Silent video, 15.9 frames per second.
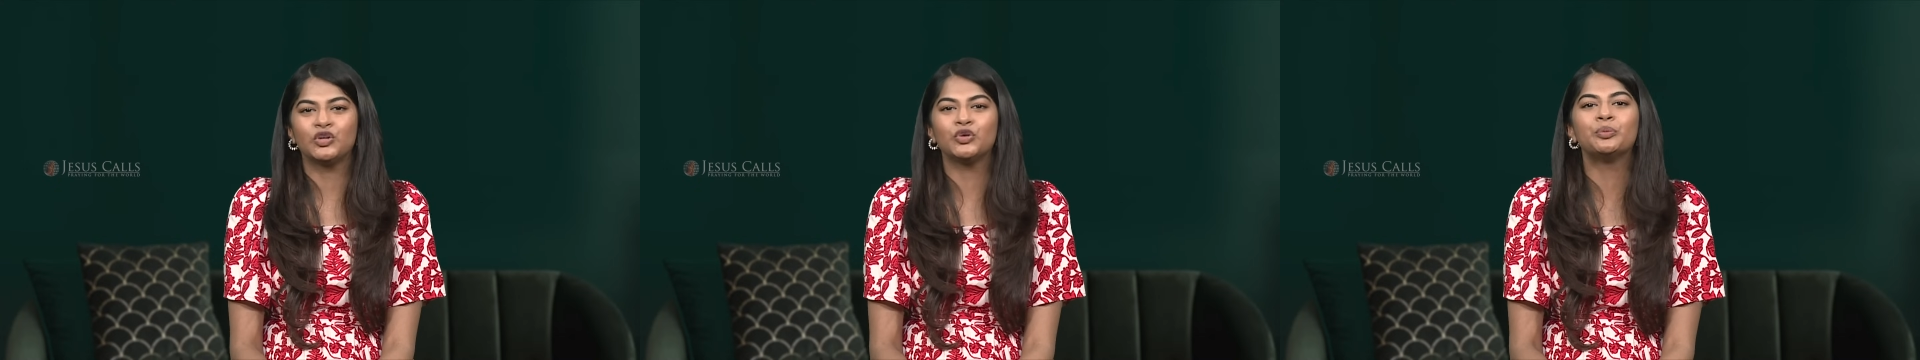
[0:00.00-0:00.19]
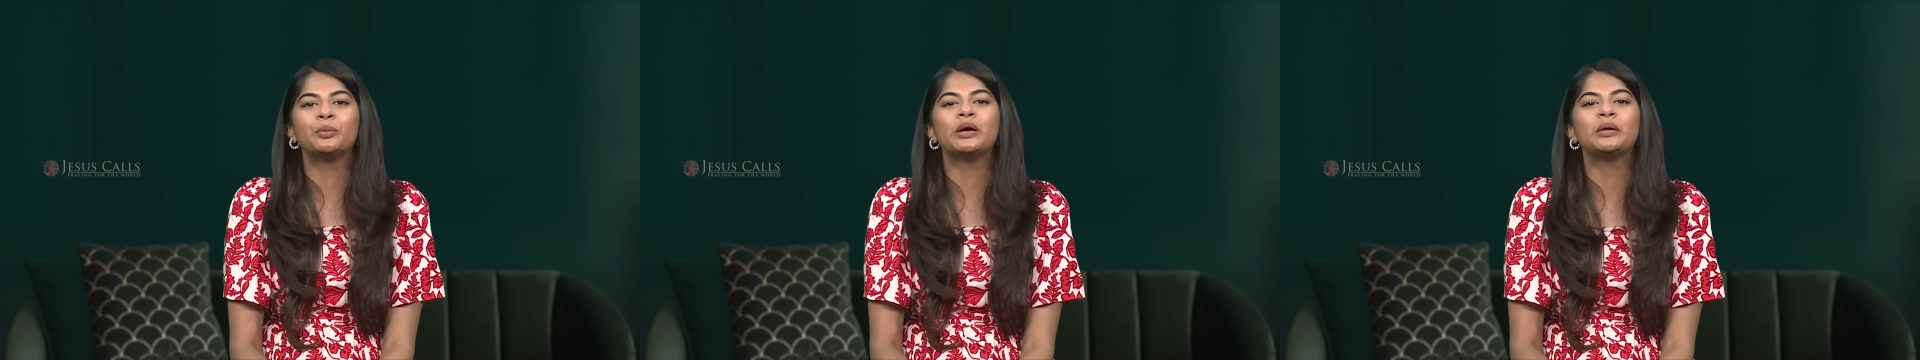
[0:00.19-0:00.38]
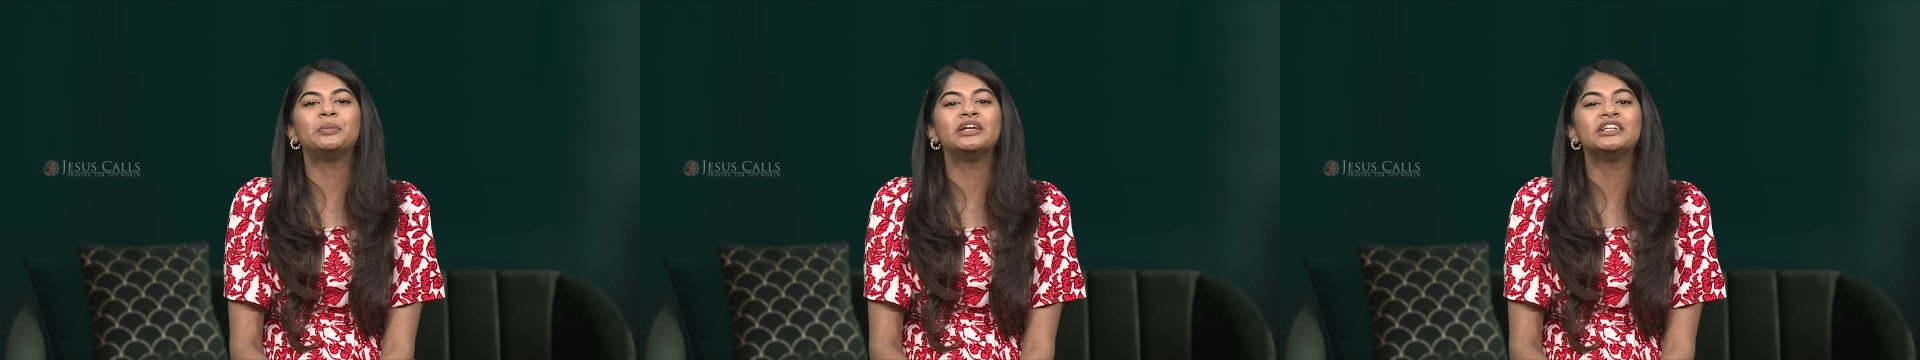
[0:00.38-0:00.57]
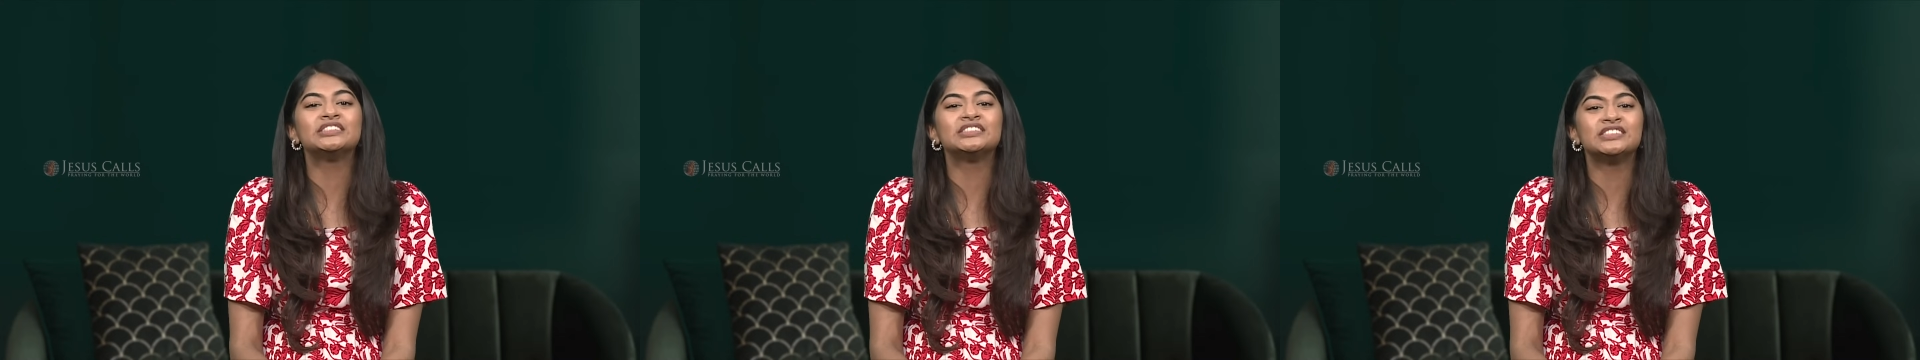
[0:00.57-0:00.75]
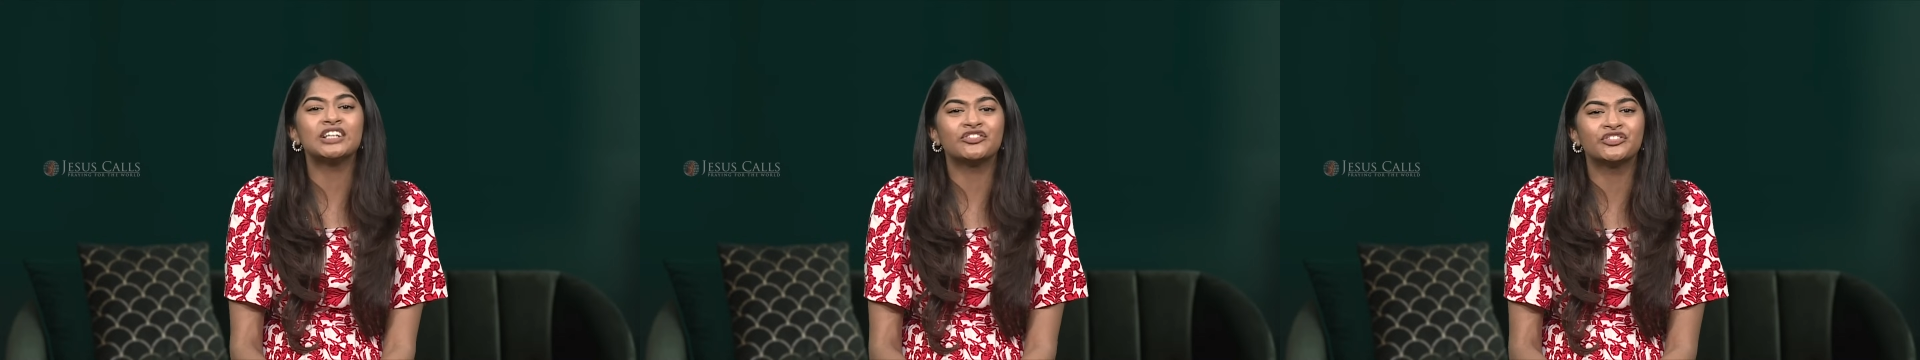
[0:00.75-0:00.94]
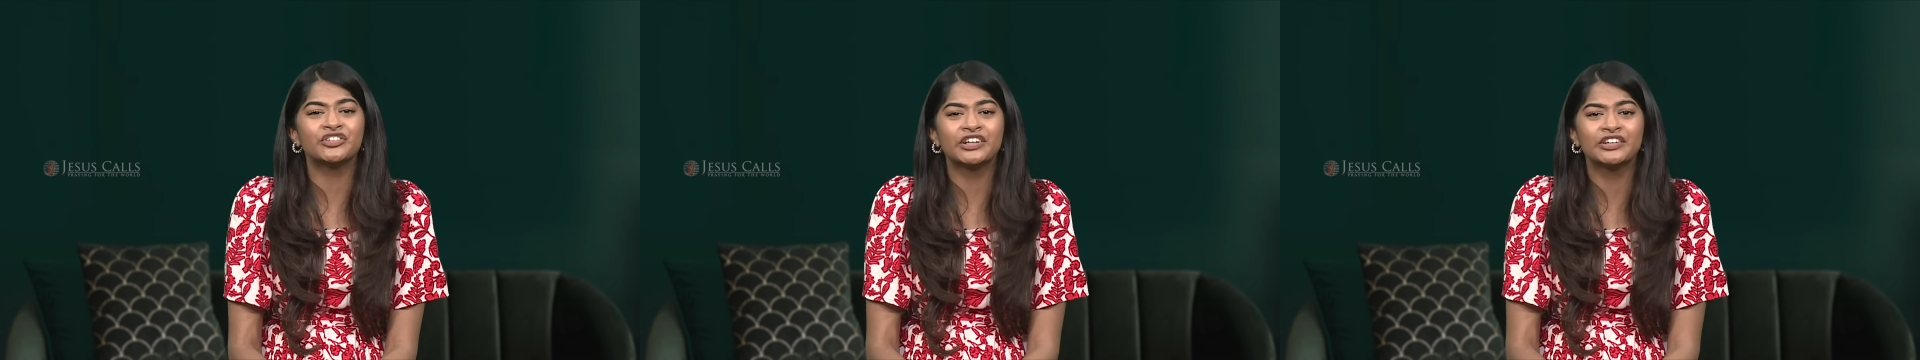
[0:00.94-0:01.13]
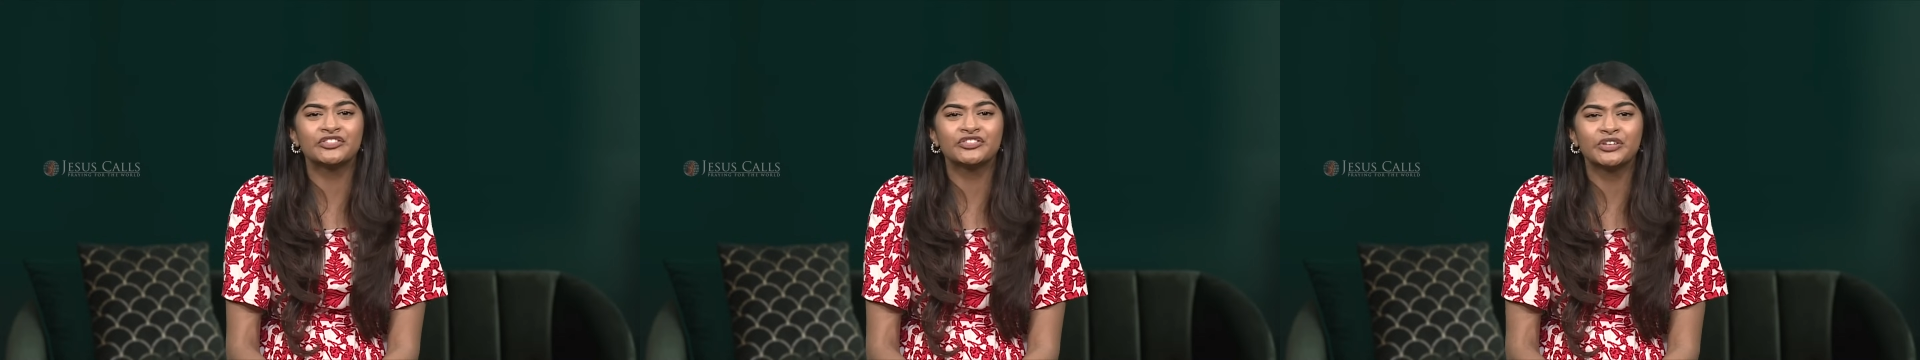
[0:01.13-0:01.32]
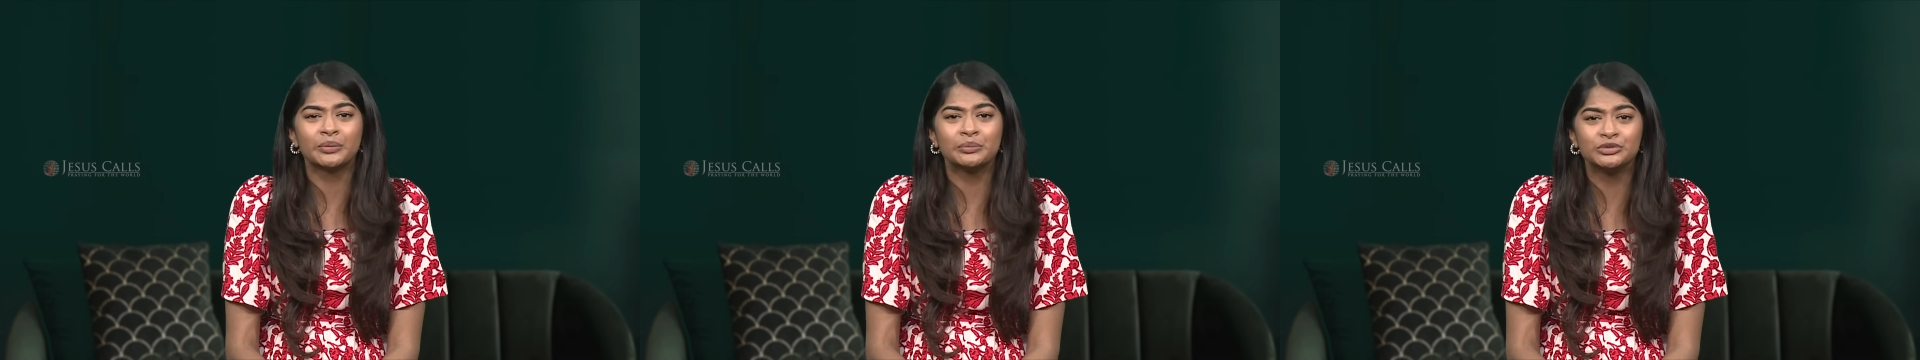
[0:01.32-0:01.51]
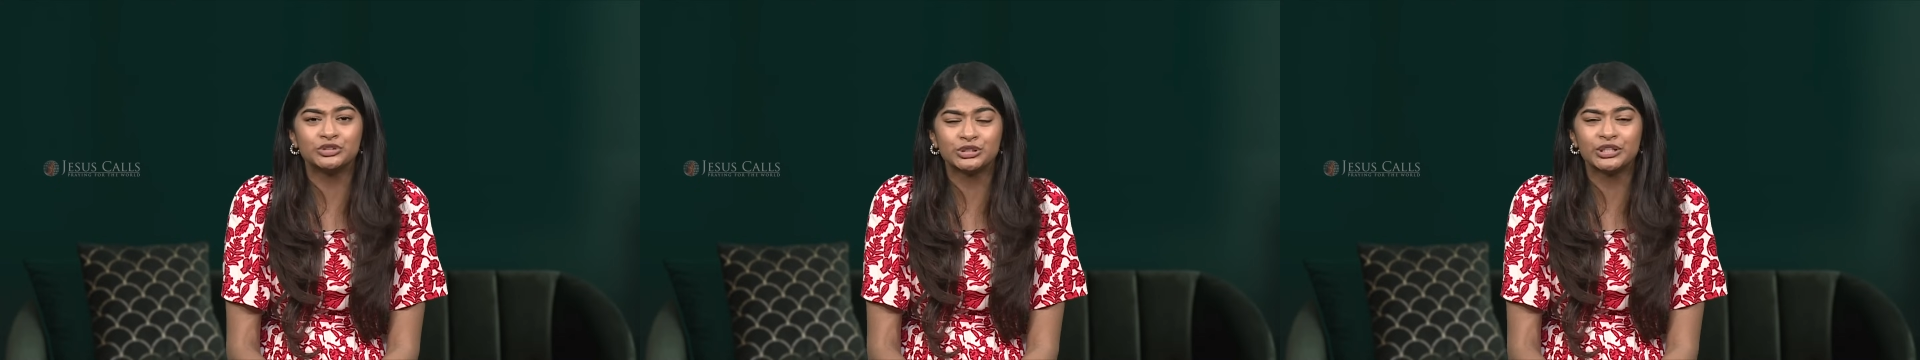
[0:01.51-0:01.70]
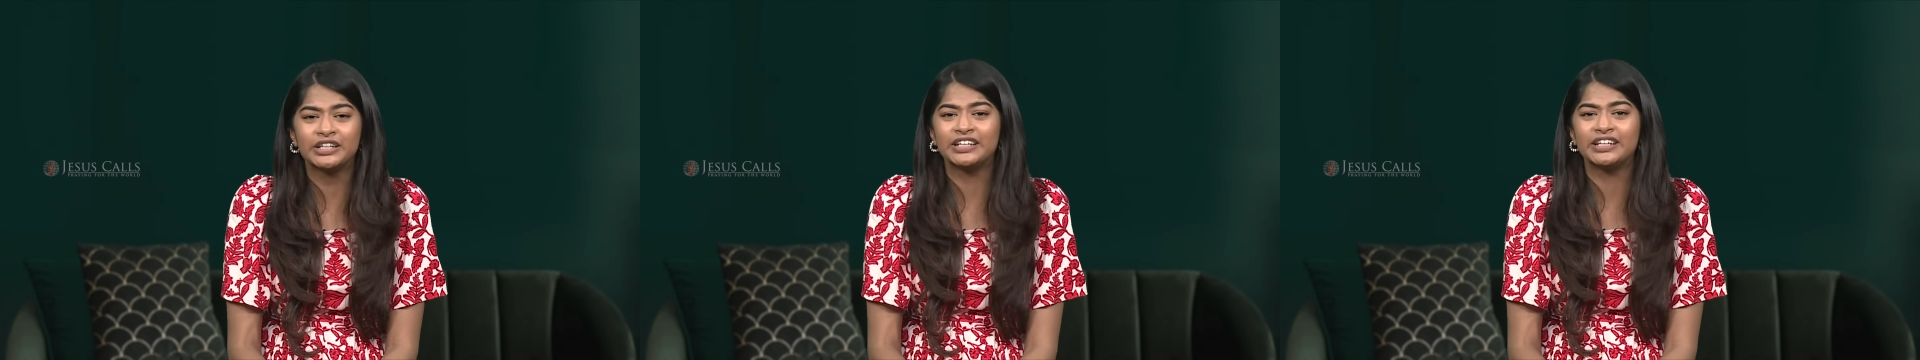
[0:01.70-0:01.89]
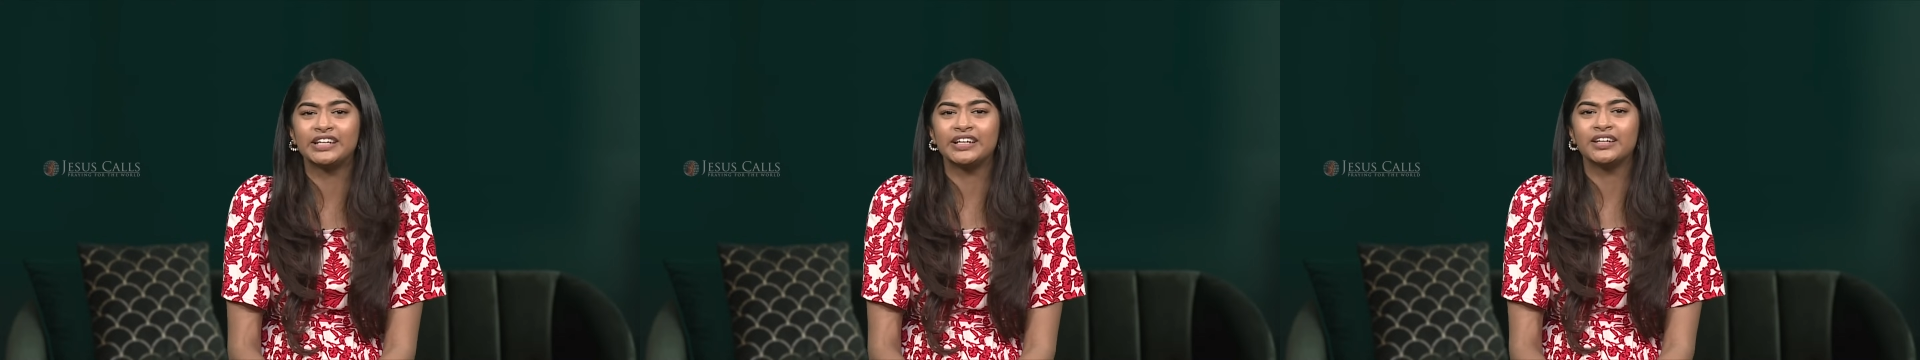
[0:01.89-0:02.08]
You may be suffering from drinking.